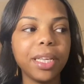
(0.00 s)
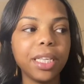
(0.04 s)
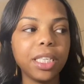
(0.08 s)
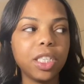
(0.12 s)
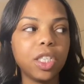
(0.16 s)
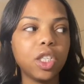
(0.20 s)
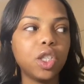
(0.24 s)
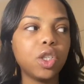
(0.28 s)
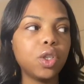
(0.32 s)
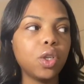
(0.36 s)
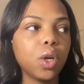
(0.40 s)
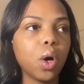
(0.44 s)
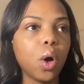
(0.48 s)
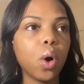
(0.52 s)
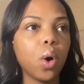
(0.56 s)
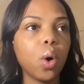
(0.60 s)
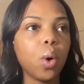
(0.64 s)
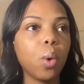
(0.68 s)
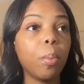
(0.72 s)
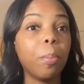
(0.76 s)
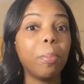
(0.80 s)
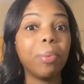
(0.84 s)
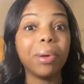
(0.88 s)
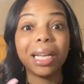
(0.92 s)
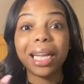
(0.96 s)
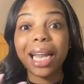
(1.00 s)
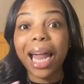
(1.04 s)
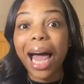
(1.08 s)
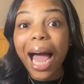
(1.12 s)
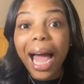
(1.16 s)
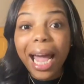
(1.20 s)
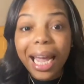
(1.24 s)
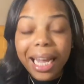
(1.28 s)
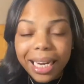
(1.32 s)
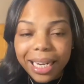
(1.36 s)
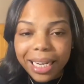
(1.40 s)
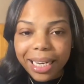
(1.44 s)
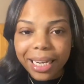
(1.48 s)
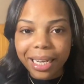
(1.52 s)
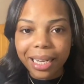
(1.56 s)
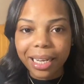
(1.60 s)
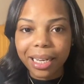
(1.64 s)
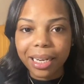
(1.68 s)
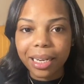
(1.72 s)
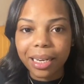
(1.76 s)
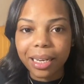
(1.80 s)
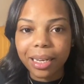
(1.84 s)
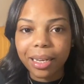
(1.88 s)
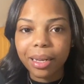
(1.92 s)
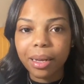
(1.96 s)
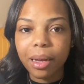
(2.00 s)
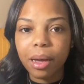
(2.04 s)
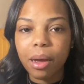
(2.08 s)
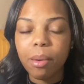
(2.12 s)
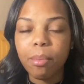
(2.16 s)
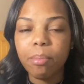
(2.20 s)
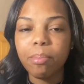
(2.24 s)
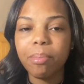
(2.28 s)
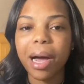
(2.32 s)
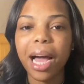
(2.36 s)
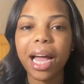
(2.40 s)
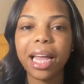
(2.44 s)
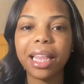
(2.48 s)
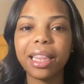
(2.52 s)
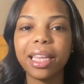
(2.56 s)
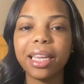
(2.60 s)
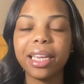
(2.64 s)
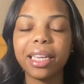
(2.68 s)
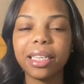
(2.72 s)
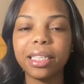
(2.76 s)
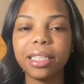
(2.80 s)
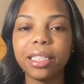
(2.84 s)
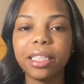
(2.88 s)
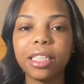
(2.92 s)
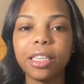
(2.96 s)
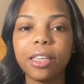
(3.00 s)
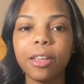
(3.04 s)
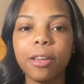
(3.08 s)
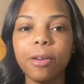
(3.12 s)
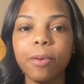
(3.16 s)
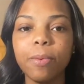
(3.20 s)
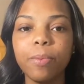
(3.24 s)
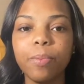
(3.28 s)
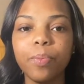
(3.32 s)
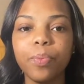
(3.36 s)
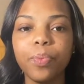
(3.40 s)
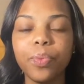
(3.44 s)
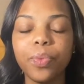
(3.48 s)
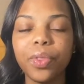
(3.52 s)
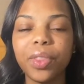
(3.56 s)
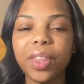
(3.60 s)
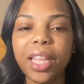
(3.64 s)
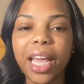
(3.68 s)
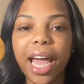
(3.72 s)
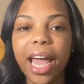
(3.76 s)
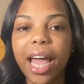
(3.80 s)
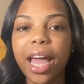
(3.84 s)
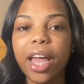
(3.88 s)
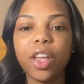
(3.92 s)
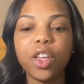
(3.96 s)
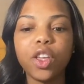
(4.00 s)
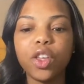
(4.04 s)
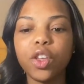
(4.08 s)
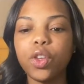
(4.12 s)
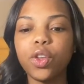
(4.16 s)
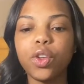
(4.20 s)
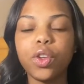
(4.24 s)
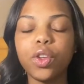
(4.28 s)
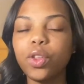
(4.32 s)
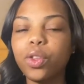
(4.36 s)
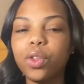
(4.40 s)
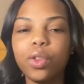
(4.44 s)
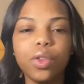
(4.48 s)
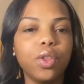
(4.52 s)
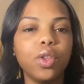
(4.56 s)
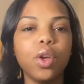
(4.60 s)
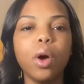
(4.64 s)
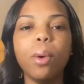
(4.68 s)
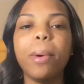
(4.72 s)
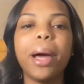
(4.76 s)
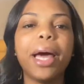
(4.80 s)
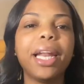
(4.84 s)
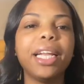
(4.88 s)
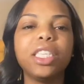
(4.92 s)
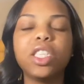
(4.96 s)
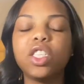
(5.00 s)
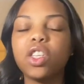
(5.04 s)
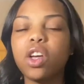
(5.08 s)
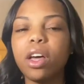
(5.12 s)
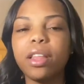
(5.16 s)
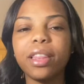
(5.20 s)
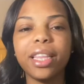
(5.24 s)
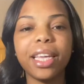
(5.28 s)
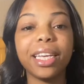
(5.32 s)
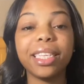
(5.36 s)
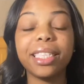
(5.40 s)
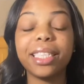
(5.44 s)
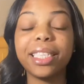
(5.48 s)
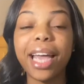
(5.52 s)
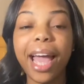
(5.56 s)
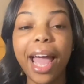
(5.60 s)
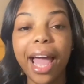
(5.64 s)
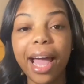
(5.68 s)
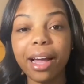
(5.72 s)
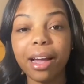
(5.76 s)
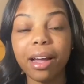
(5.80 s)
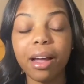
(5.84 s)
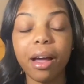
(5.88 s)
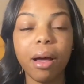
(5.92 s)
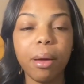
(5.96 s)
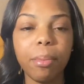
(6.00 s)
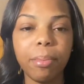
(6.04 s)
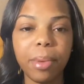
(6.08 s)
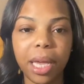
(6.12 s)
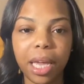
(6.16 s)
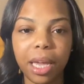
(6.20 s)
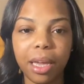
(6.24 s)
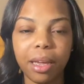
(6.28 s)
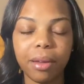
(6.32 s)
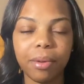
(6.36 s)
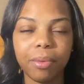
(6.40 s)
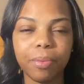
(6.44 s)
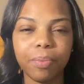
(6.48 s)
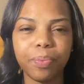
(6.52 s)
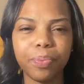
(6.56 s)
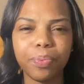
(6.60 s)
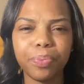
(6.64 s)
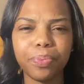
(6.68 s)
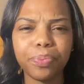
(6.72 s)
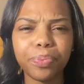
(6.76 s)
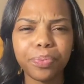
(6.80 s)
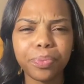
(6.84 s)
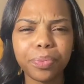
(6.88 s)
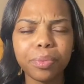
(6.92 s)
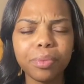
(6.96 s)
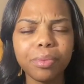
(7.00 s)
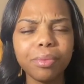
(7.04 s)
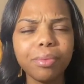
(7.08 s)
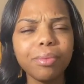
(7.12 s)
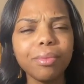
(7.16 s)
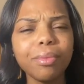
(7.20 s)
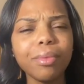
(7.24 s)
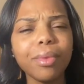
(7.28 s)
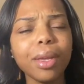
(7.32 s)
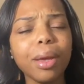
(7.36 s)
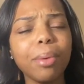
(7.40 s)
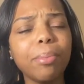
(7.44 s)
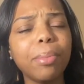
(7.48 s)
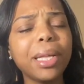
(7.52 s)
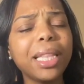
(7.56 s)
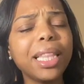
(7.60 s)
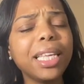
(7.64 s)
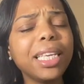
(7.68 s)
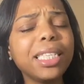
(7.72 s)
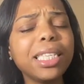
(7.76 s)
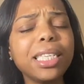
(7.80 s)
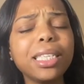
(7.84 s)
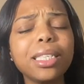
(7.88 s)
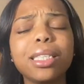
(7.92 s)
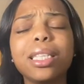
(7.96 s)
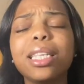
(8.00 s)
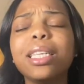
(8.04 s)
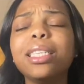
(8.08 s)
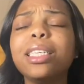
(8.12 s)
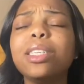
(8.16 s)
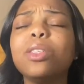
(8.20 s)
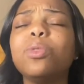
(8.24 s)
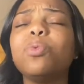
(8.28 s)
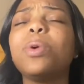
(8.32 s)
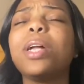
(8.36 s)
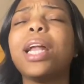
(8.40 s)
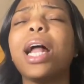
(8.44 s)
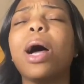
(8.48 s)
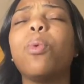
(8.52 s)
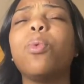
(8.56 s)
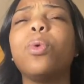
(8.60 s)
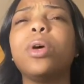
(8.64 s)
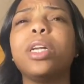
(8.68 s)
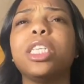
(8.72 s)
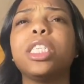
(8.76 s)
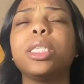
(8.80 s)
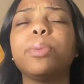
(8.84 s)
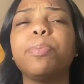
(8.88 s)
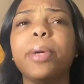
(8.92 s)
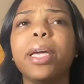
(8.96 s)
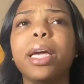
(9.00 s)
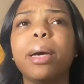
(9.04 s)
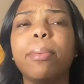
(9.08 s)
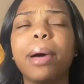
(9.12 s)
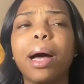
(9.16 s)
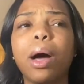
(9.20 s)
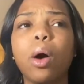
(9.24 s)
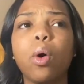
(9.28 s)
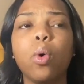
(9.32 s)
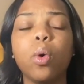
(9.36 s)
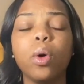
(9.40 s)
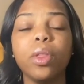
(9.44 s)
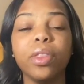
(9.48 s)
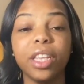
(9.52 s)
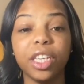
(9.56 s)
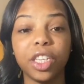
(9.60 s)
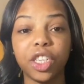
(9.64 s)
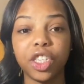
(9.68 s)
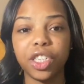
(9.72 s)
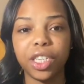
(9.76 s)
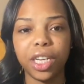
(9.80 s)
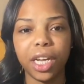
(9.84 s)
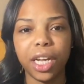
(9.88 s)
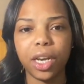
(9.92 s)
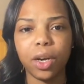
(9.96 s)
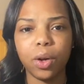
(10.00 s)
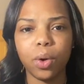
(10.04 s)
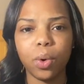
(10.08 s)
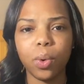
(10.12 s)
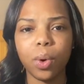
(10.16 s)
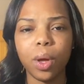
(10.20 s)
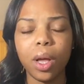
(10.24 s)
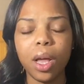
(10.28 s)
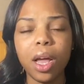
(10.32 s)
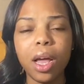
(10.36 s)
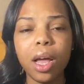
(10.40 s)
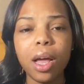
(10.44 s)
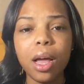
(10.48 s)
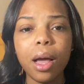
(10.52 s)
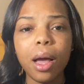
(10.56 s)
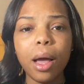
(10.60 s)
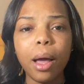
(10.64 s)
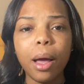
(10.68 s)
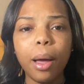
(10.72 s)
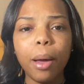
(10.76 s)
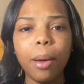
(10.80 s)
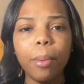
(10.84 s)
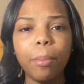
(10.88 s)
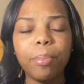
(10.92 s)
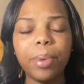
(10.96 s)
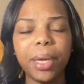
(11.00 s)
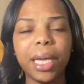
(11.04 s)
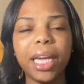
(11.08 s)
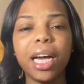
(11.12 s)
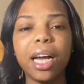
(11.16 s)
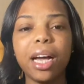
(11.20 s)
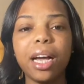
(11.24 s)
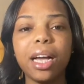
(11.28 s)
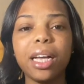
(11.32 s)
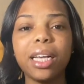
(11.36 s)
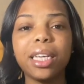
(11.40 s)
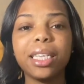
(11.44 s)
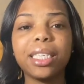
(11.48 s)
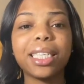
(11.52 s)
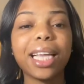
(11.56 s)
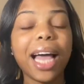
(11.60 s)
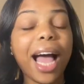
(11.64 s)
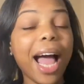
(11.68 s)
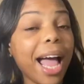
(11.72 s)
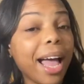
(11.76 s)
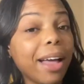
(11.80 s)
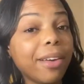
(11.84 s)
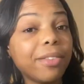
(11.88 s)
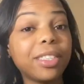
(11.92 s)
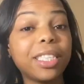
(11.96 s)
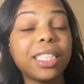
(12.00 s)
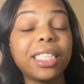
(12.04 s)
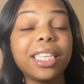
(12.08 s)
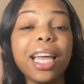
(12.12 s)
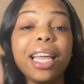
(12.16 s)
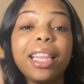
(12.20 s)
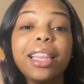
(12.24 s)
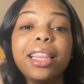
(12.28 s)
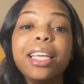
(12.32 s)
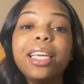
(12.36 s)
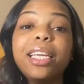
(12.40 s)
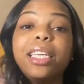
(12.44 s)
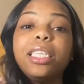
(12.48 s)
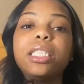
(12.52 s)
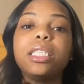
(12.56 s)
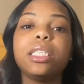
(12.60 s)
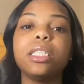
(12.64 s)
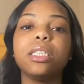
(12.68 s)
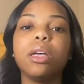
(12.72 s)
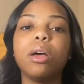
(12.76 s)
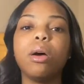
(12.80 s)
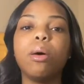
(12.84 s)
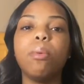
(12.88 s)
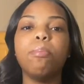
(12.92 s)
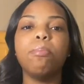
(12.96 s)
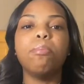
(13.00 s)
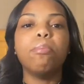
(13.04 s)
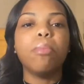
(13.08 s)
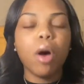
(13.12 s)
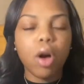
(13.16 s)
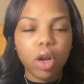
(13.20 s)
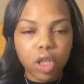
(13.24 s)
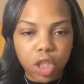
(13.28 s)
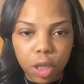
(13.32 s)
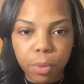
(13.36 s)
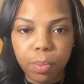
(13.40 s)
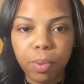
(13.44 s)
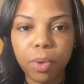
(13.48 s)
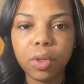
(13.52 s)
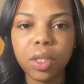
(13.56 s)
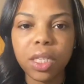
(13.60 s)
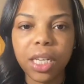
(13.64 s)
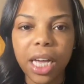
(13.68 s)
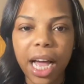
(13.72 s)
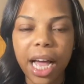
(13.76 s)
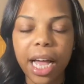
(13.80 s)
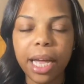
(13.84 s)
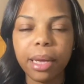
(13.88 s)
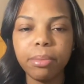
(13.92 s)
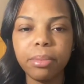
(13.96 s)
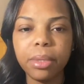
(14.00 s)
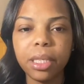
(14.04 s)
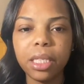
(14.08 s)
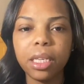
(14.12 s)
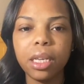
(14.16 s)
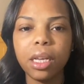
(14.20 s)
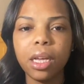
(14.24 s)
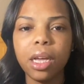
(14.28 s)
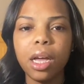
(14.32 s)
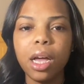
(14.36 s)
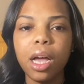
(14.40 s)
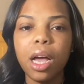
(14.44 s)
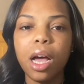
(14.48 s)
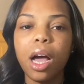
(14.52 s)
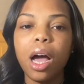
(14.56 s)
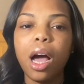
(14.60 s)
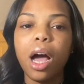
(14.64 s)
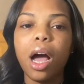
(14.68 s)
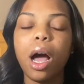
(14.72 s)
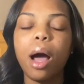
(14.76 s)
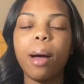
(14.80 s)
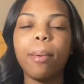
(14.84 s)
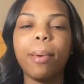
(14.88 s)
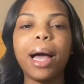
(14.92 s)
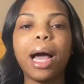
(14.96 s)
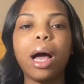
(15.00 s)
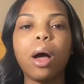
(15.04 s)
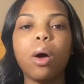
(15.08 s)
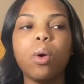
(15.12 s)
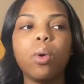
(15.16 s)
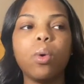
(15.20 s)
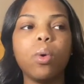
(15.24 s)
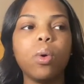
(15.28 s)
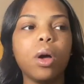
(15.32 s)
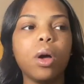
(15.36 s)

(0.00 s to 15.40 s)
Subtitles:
so blinded by this that nobody saw the attack coming. But this is what I want to speak about on this channel. Because I have said this multiple times about